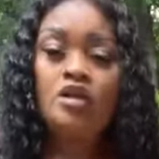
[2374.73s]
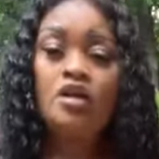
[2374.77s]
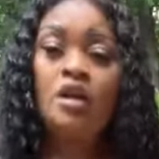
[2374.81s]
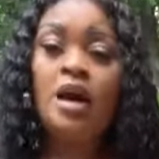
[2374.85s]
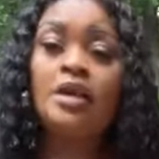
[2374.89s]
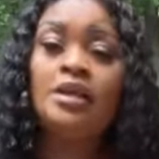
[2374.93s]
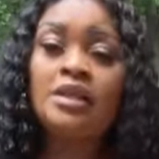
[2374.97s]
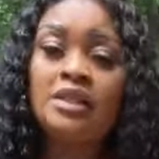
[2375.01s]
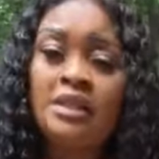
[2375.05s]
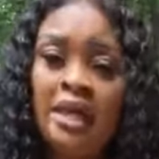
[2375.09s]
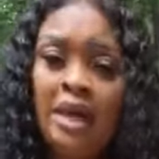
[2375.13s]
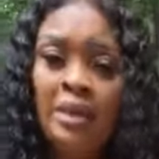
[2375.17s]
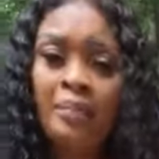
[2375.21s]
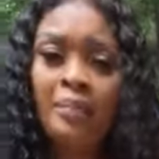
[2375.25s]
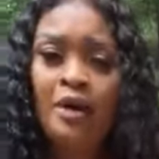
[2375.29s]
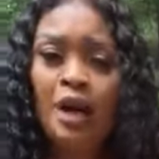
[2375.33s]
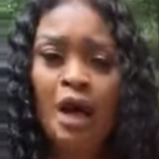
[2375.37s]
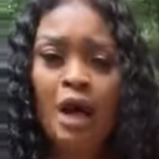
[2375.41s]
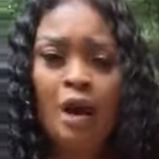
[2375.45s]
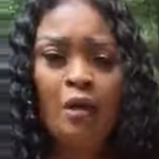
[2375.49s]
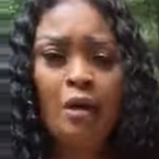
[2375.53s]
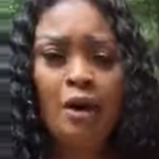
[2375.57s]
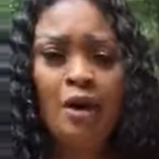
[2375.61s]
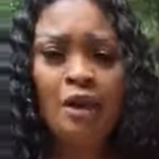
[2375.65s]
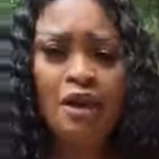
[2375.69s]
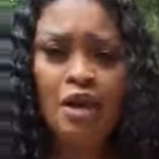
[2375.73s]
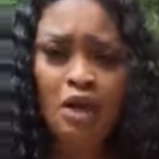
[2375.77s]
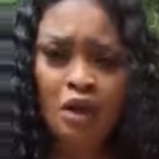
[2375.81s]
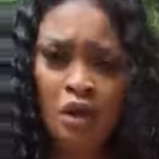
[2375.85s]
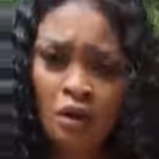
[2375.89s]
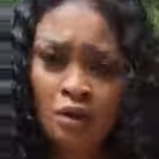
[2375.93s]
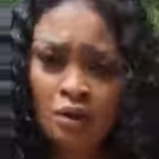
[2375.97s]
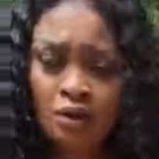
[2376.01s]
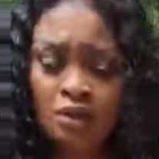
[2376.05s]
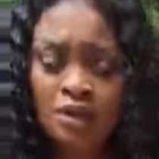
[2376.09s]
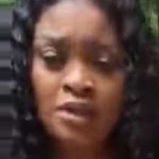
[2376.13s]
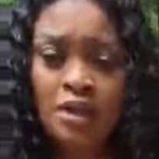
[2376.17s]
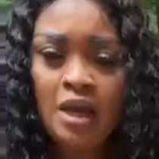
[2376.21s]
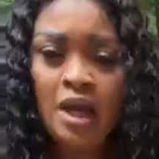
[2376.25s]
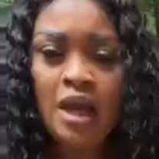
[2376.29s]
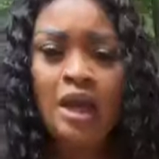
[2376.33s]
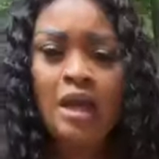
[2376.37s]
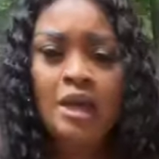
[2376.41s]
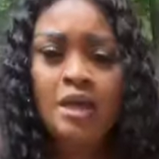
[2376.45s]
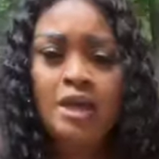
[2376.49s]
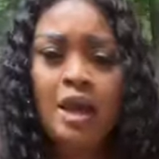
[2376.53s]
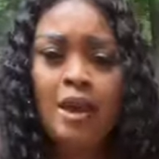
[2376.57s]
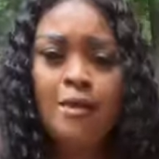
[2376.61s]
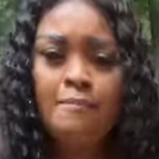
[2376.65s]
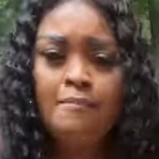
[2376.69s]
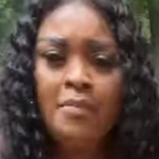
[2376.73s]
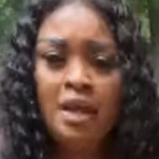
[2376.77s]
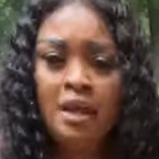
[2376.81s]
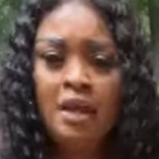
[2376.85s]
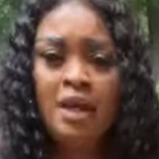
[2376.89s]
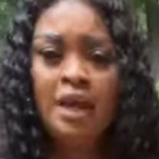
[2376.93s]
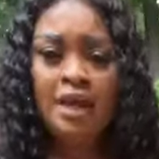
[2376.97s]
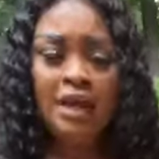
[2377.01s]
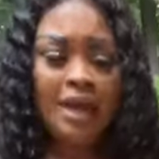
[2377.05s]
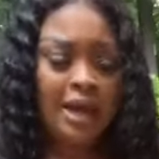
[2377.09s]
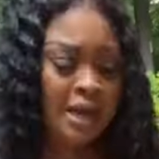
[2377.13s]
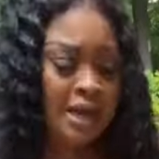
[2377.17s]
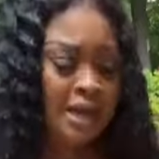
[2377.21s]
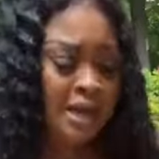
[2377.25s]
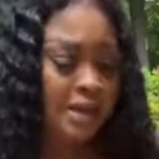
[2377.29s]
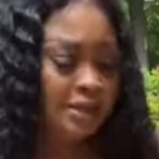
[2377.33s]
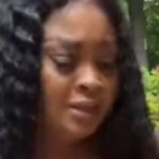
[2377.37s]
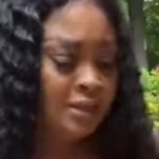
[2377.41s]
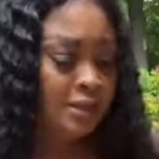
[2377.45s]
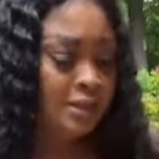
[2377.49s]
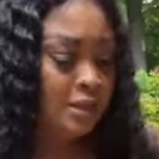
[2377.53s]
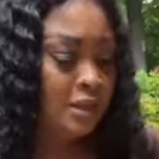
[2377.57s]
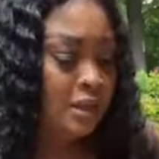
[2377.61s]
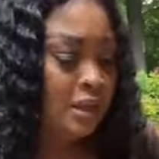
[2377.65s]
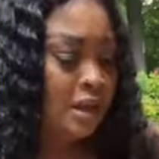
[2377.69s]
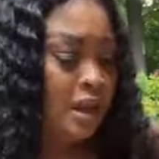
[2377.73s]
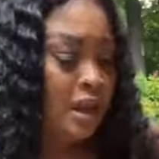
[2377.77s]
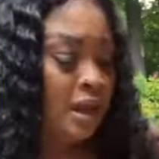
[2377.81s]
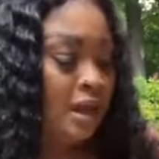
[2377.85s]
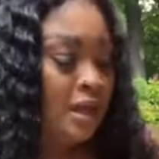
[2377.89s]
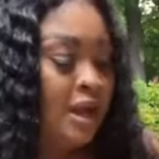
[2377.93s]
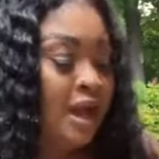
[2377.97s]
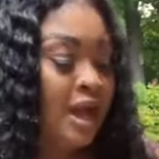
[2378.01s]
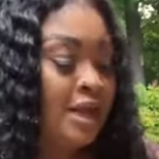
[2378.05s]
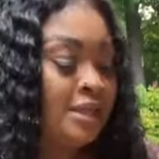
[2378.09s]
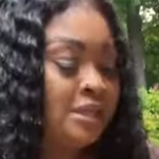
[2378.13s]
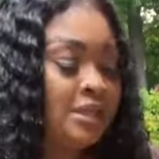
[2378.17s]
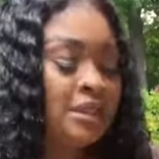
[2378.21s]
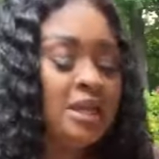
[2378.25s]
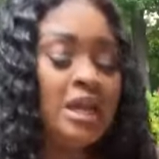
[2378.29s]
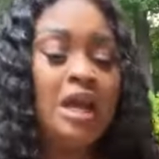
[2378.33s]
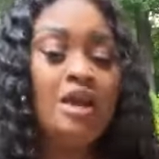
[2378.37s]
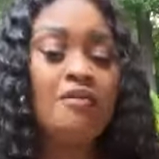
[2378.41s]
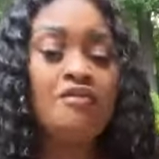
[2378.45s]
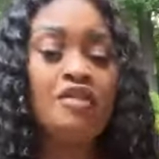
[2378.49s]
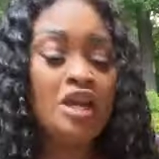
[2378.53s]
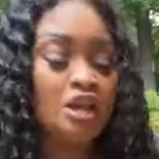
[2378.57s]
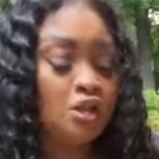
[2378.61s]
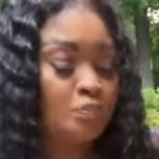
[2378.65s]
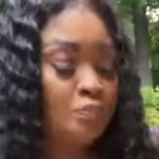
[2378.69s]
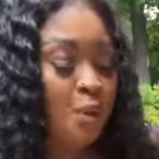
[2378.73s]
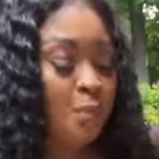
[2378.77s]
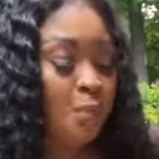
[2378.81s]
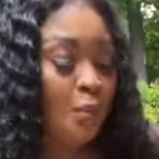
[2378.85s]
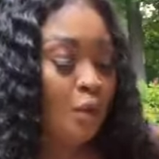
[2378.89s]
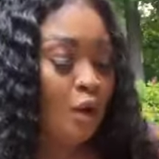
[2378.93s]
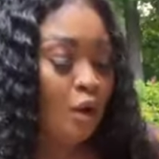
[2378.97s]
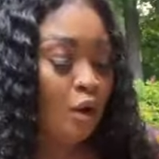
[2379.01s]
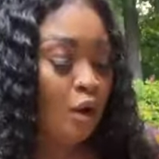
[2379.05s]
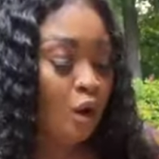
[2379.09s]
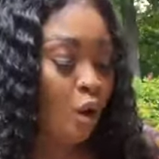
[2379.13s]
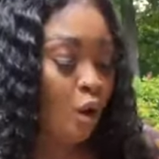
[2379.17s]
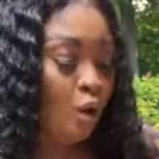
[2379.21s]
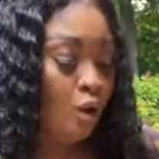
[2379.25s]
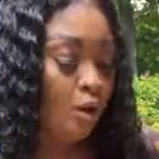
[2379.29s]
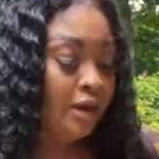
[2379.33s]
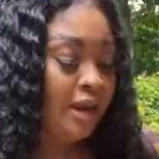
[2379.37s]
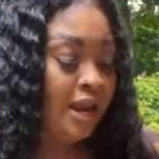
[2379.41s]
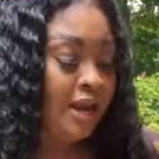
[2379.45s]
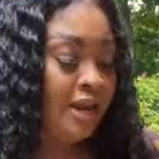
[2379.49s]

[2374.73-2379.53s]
Just keep carrying yours. The meaning is, let's leave these people alone.